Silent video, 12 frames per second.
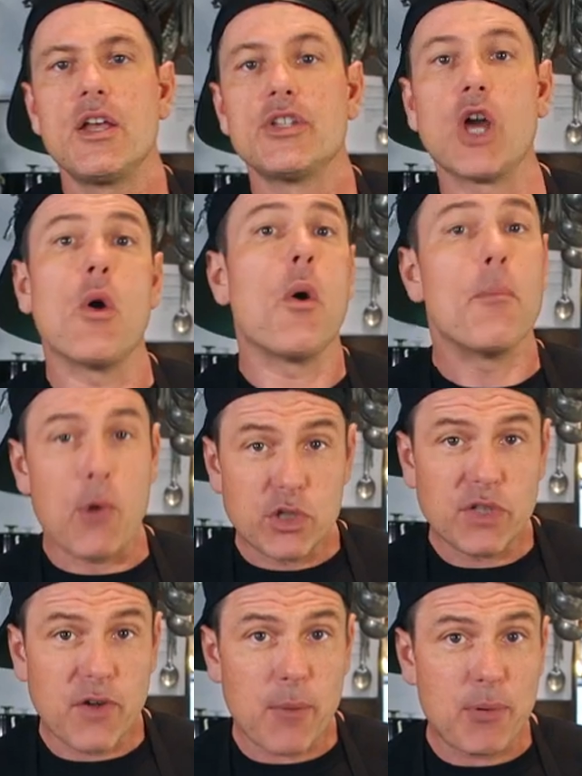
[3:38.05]
So
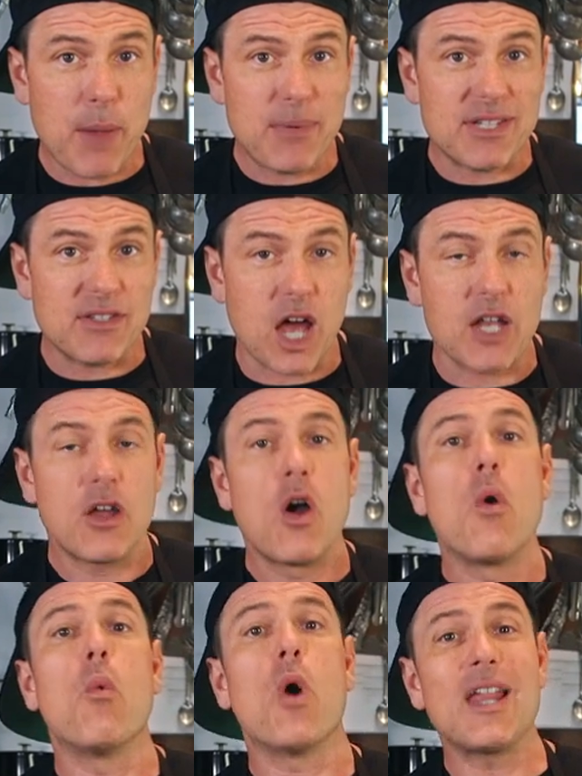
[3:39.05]
most of our prep is done.
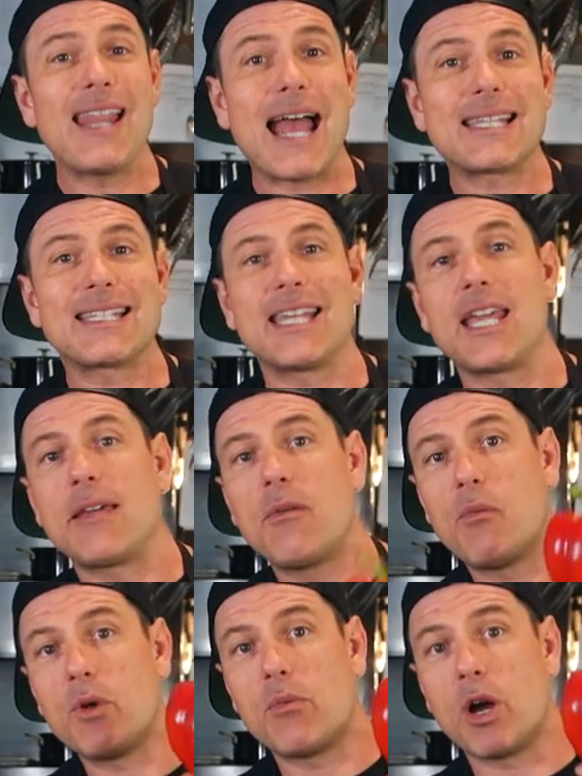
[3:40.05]
One last thing,
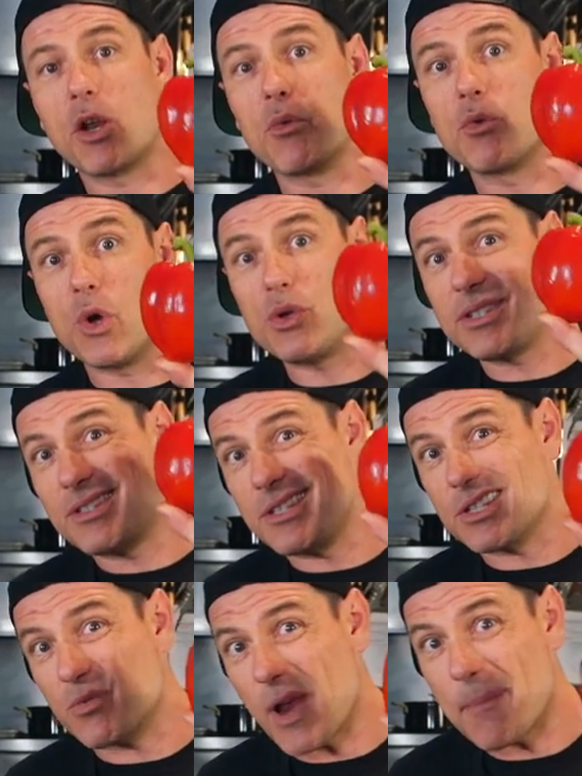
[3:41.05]
we want to roast
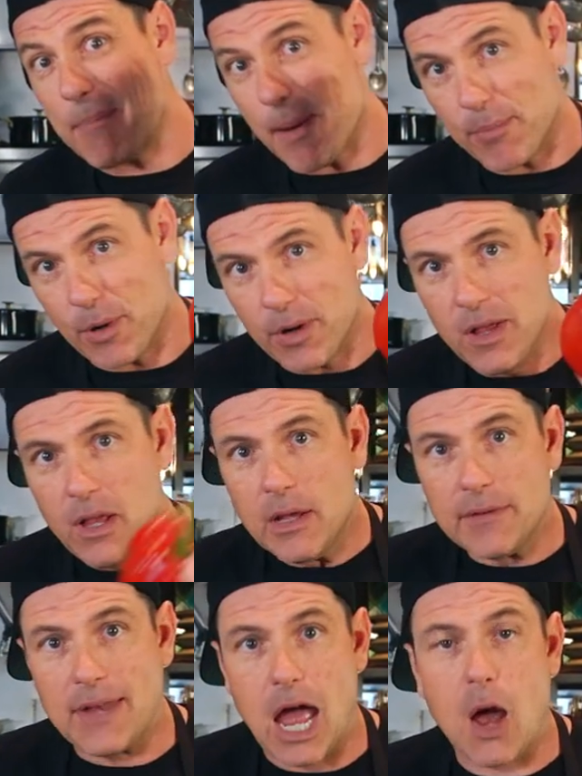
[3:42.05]
this red pepper.
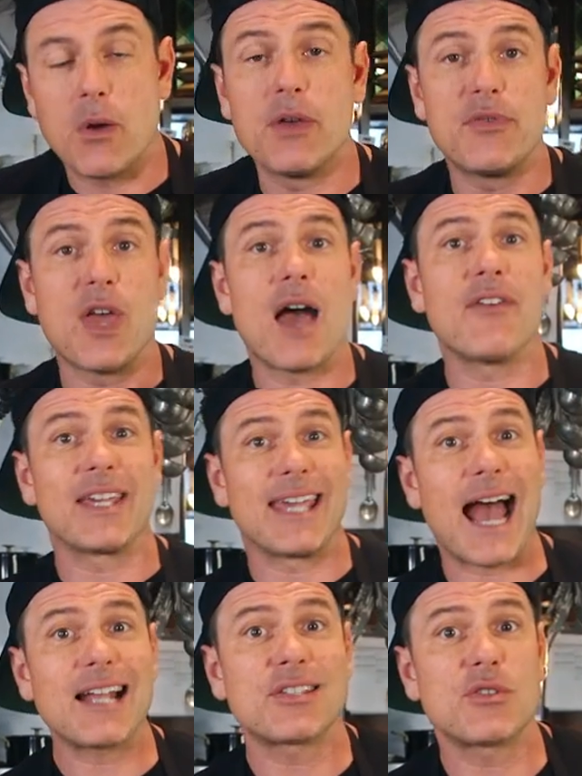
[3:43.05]
Now, if you have a
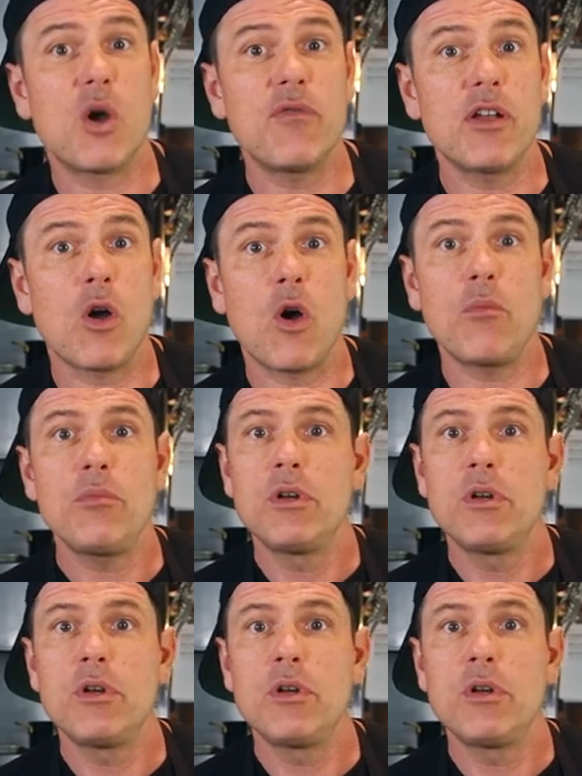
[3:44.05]
gas stove at home,